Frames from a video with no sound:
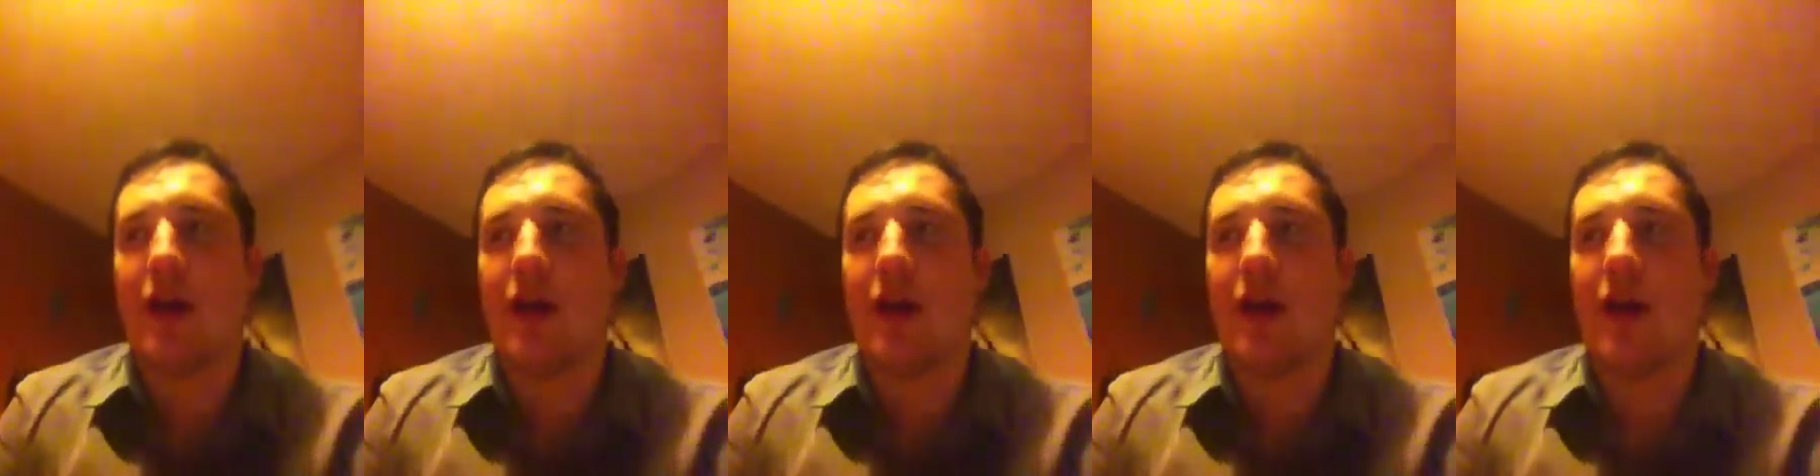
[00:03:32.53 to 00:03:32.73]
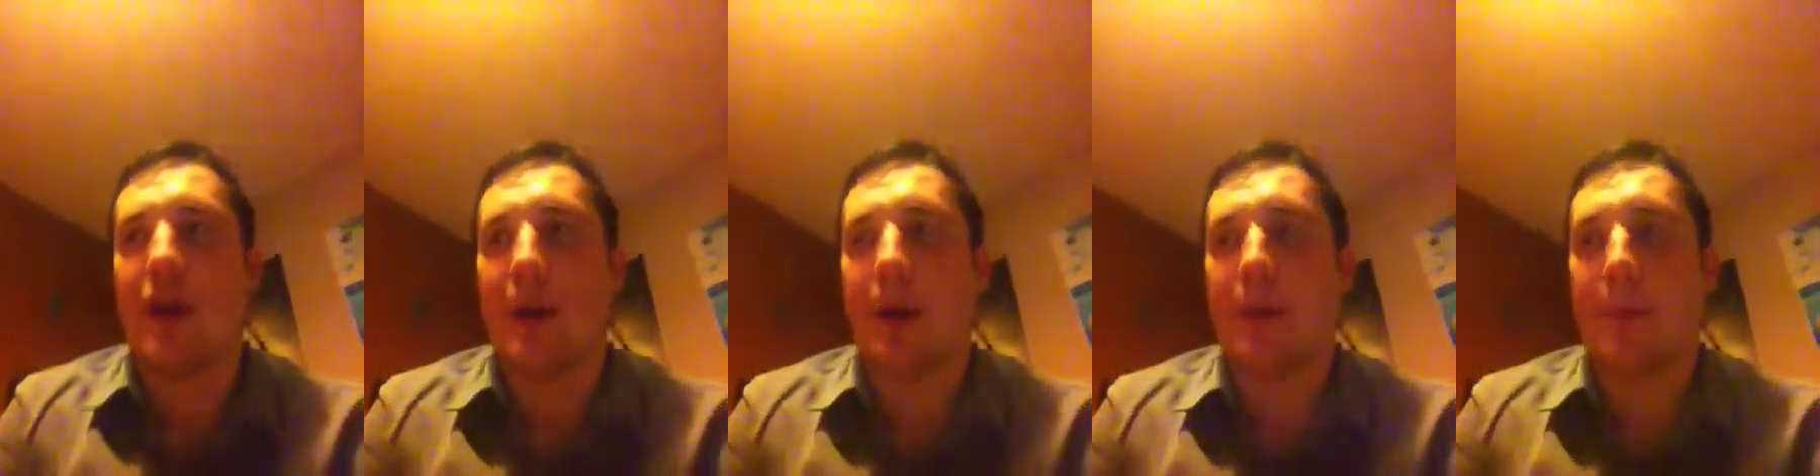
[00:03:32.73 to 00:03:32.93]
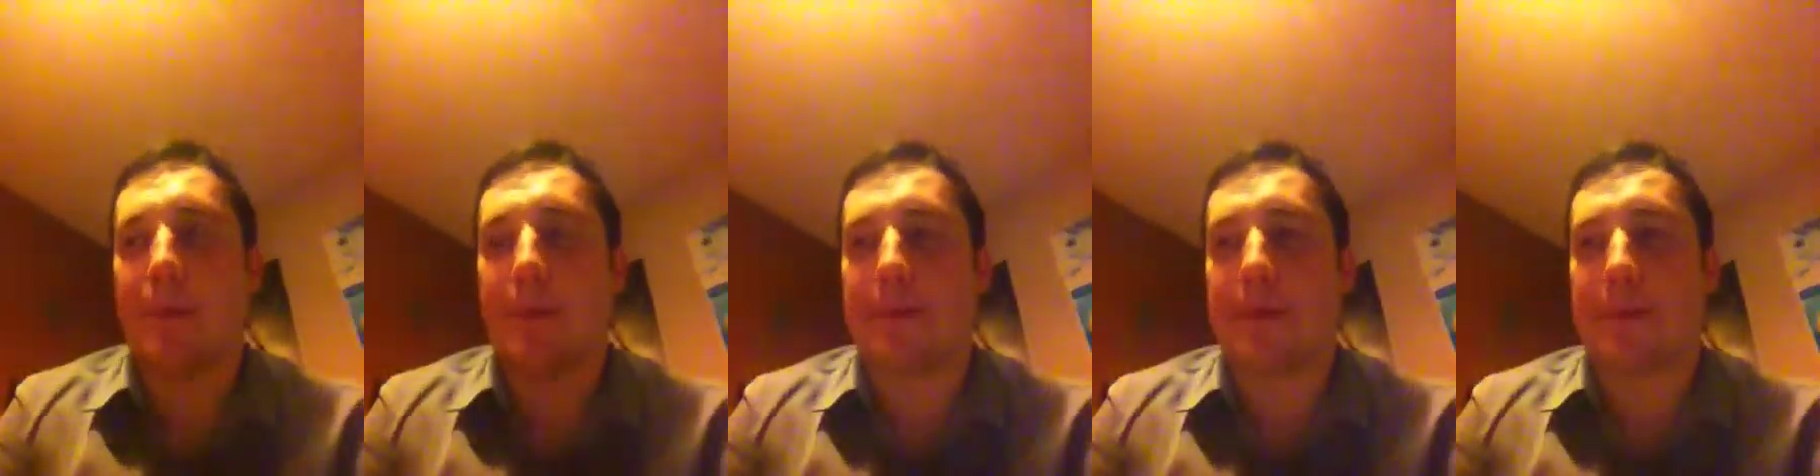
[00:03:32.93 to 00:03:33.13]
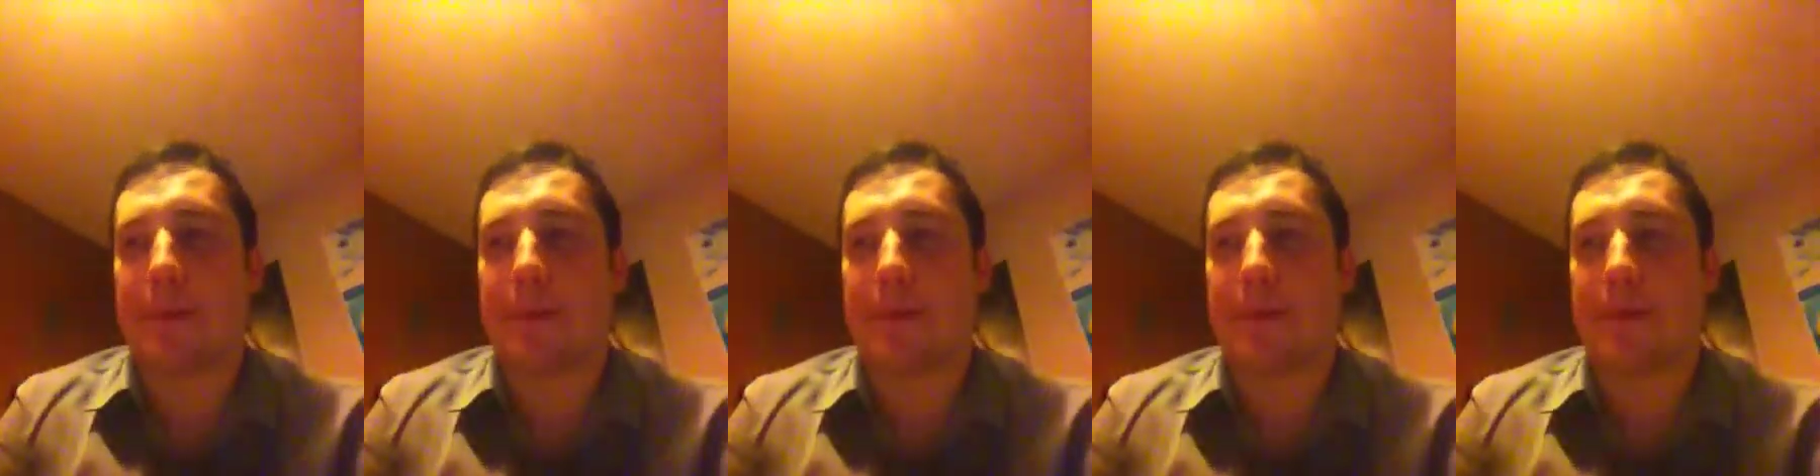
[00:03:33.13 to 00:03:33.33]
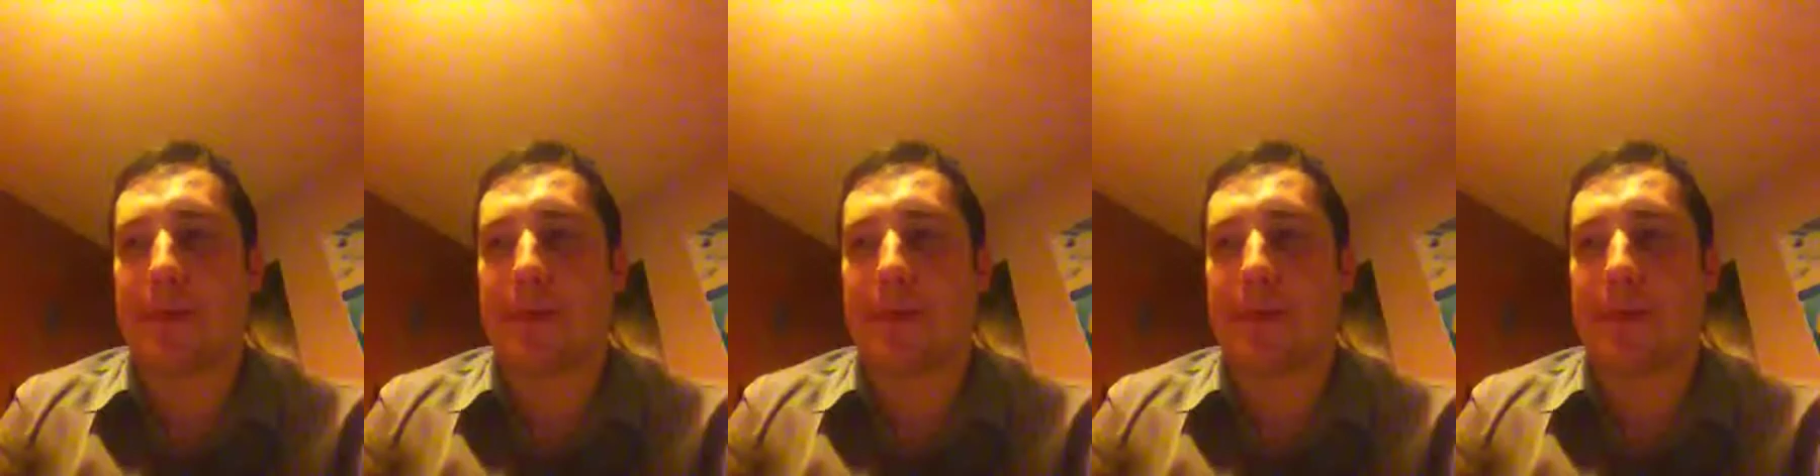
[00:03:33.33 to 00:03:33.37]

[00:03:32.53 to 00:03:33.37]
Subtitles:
Yeah, I'm